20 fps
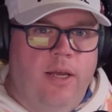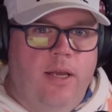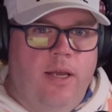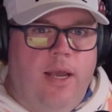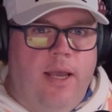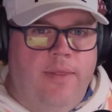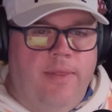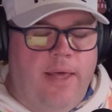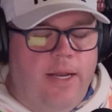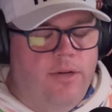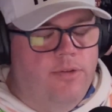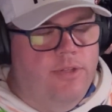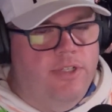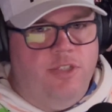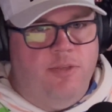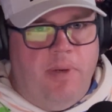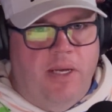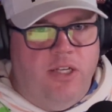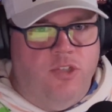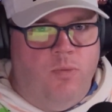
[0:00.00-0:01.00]
And that only
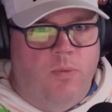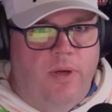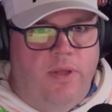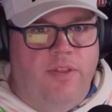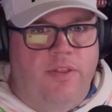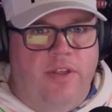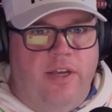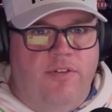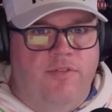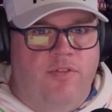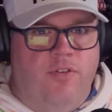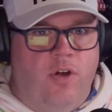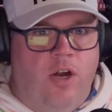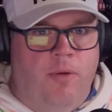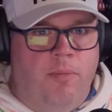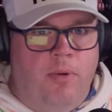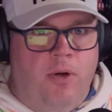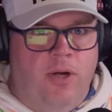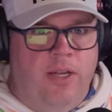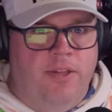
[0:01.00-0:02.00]
spells one thing for
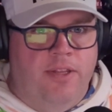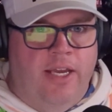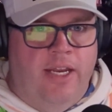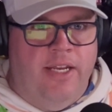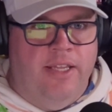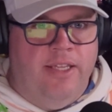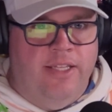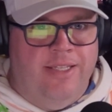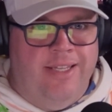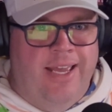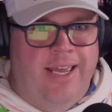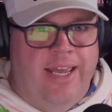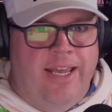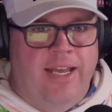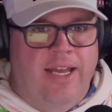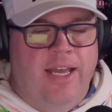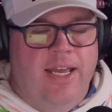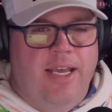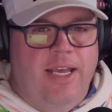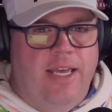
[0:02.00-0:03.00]
Alberta at the end of the day,
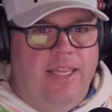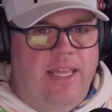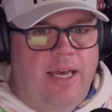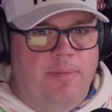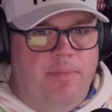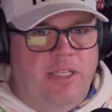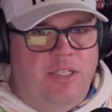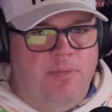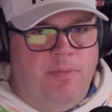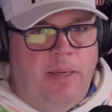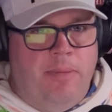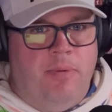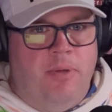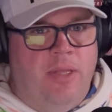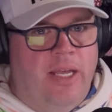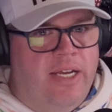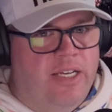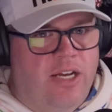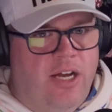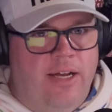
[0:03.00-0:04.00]
and that means people
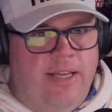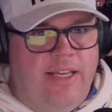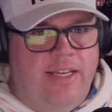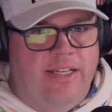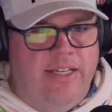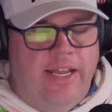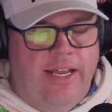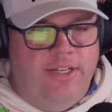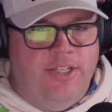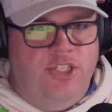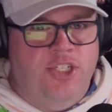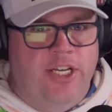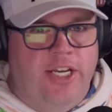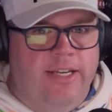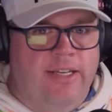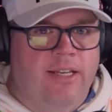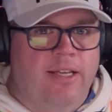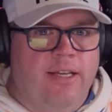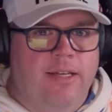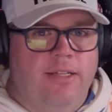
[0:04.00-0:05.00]
like Naheed
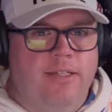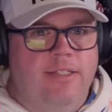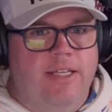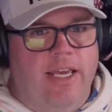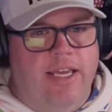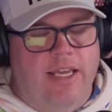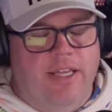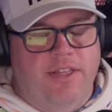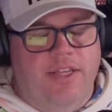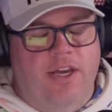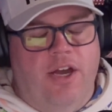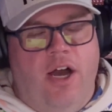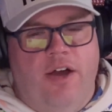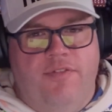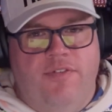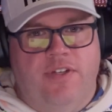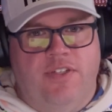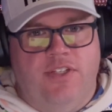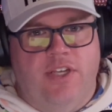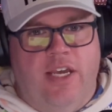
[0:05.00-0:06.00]
Nenshit taking the
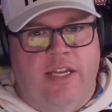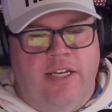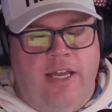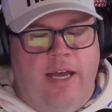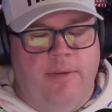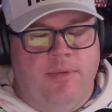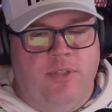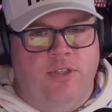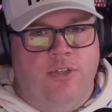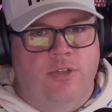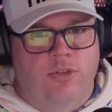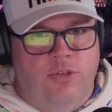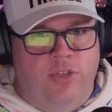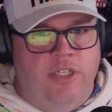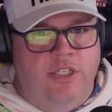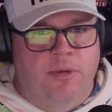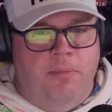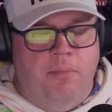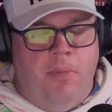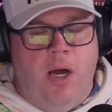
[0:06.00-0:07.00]
office and absolutely
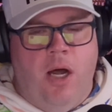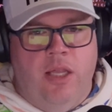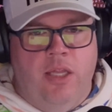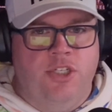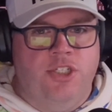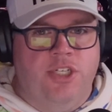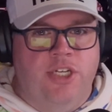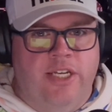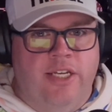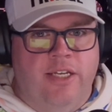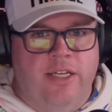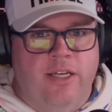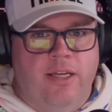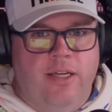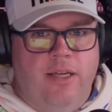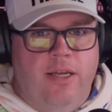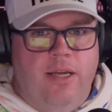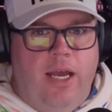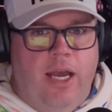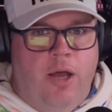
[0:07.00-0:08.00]
demolishing
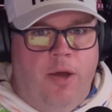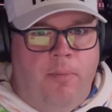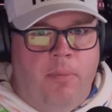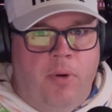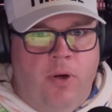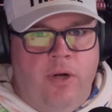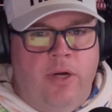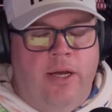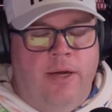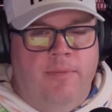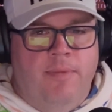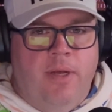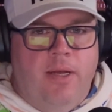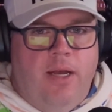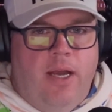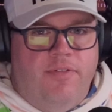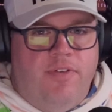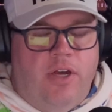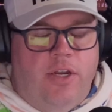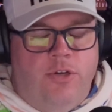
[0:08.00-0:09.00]
Alberta.
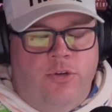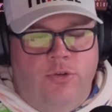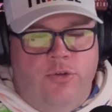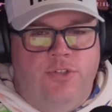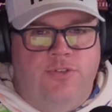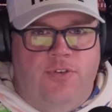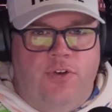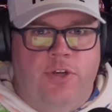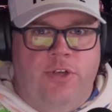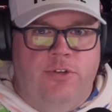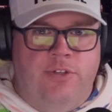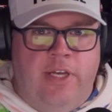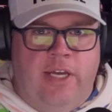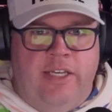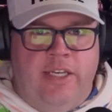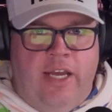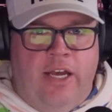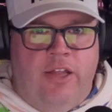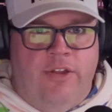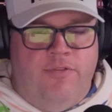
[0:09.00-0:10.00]
I've got news for you,
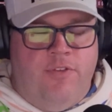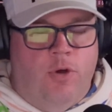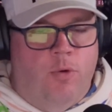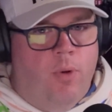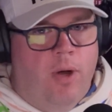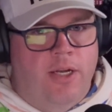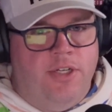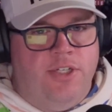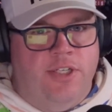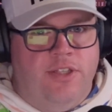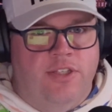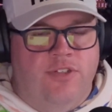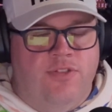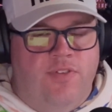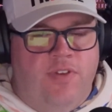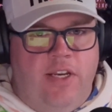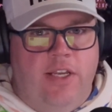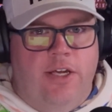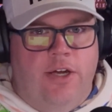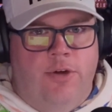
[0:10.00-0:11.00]
Danielle, if you're watching this
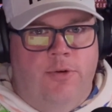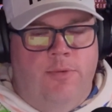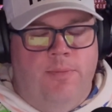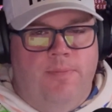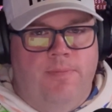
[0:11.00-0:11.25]
video.